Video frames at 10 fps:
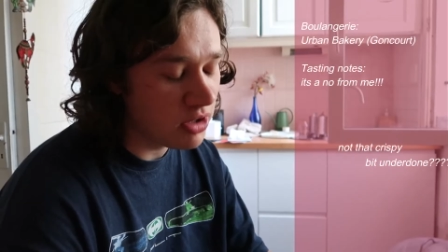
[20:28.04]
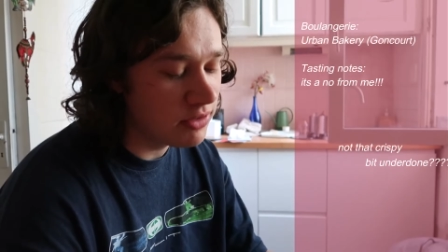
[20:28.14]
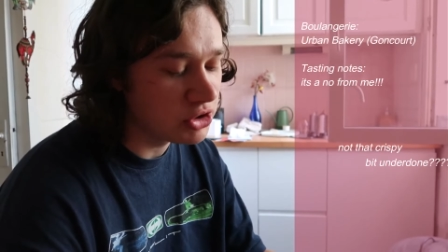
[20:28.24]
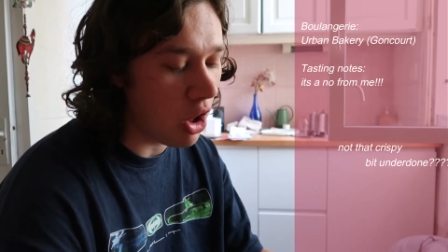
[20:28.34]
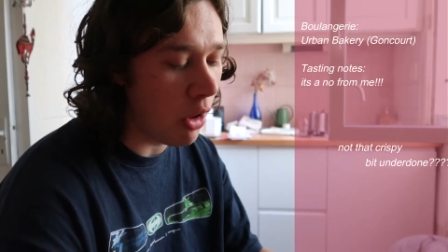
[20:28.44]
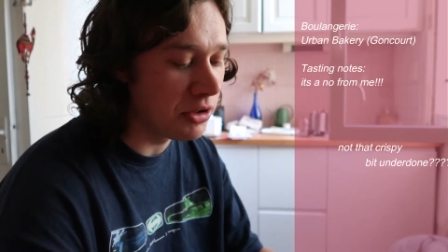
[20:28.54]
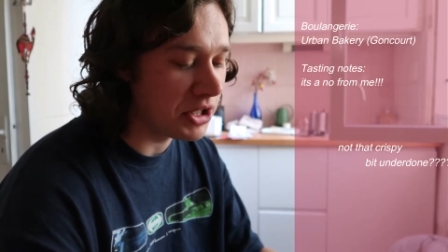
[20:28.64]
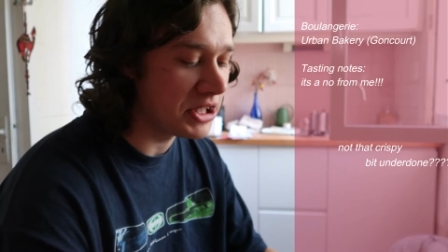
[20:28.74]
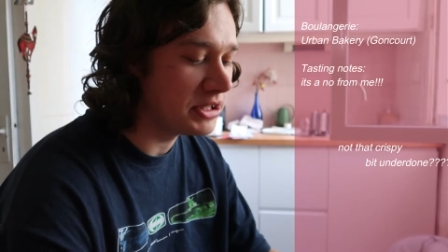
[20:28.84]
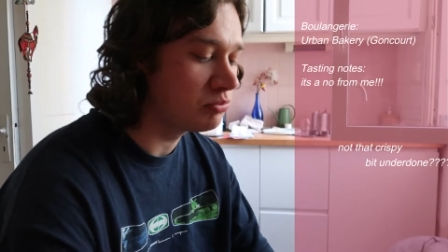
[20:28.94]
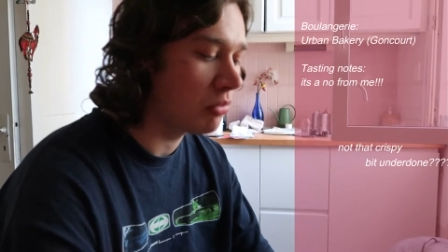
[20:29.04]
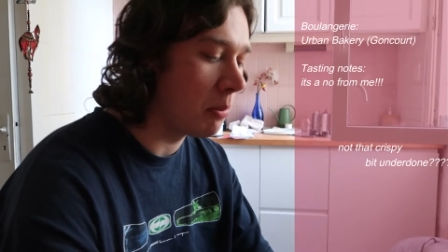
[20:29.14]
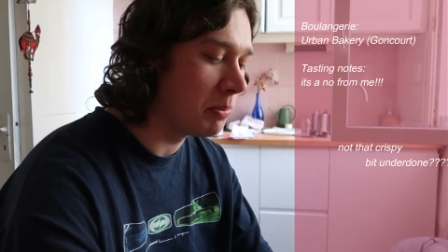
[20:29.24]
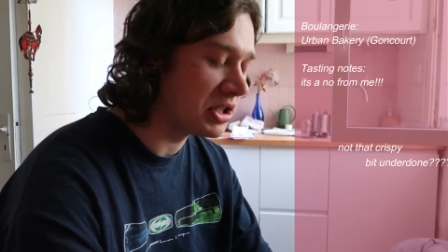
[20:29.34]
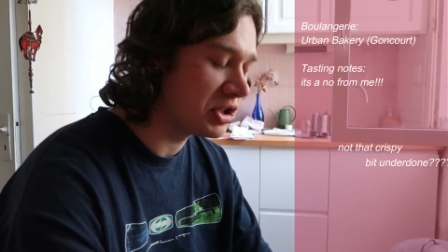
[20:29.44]
It was okay,
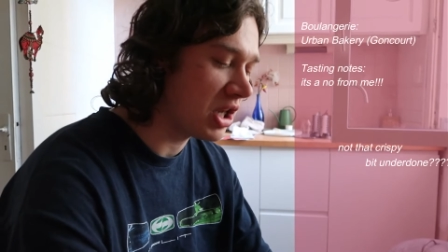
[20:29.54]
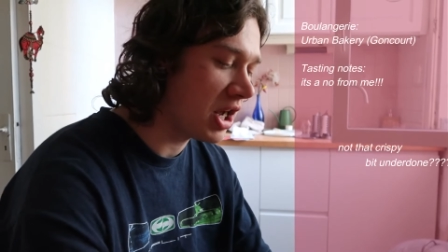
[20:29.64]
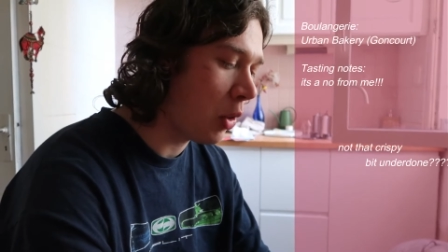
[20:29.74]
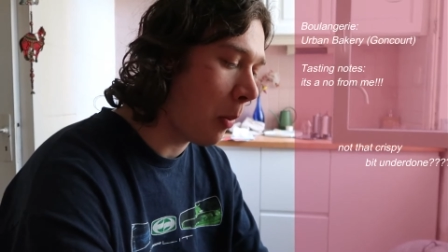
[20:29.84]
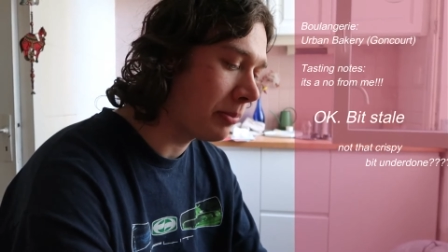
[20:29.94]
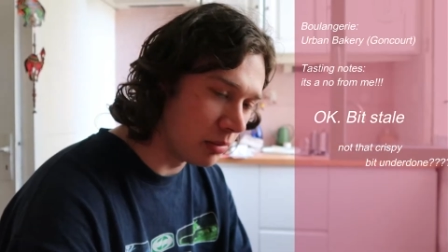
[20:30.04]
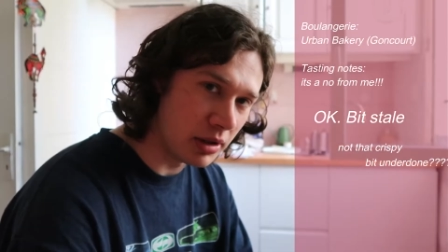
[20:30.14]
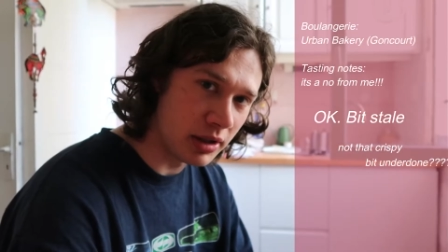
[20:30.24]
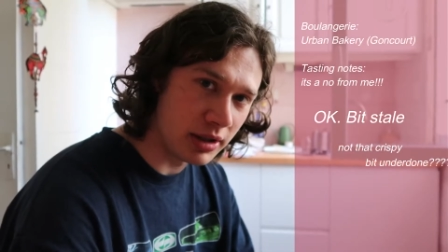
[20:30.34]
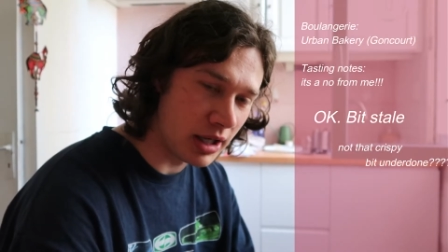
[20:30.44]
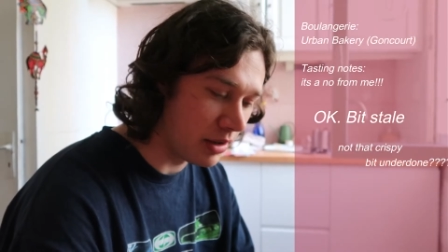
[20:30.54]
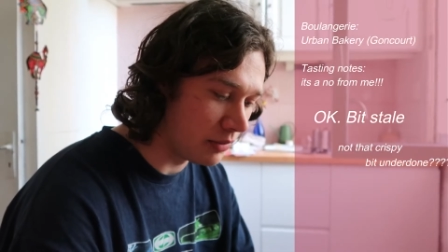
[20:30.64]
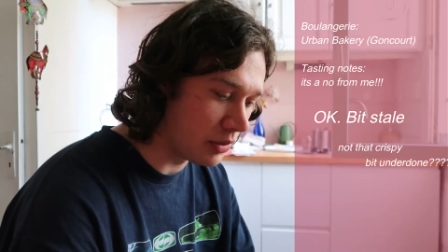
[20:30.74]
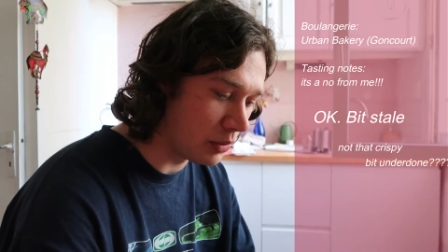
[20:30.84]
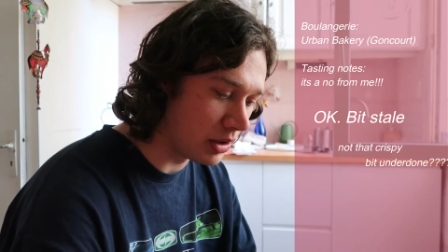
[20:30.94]
a bit stale. Probably, yeah,
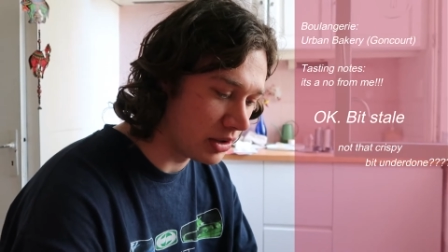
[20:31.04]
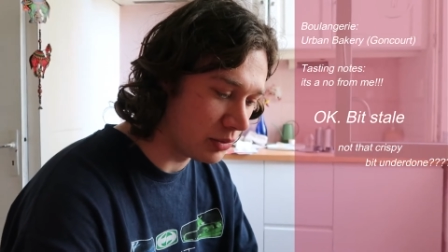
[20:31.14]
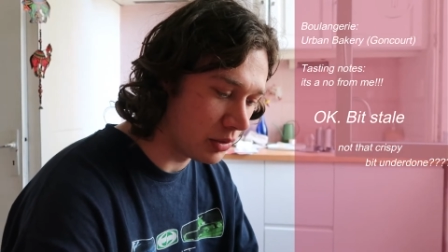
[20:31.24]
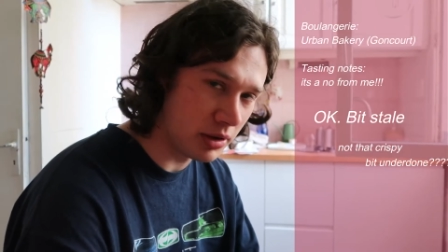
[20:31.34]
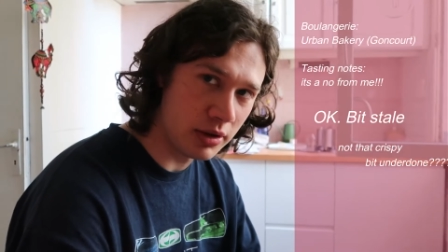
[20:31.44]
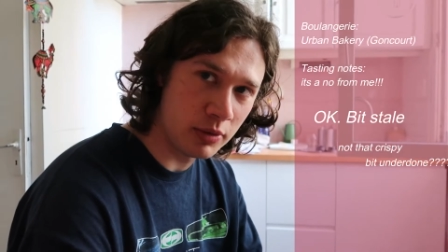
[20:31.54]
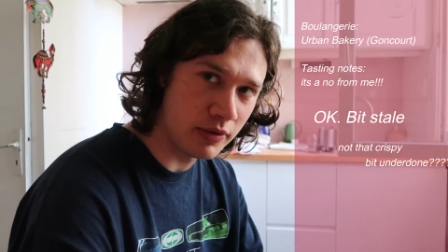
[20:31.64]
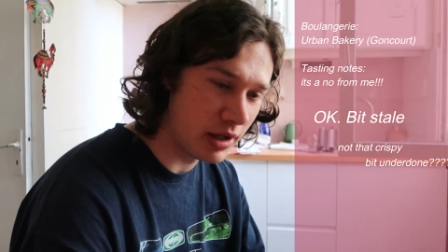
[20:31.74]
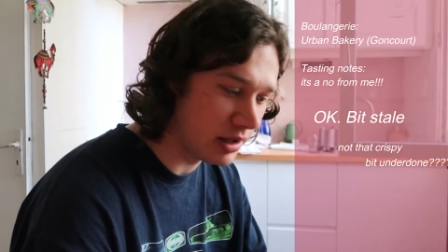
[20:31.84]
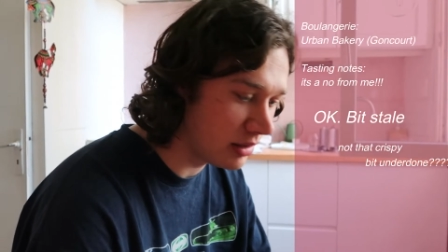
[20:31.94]
the worst one we've had.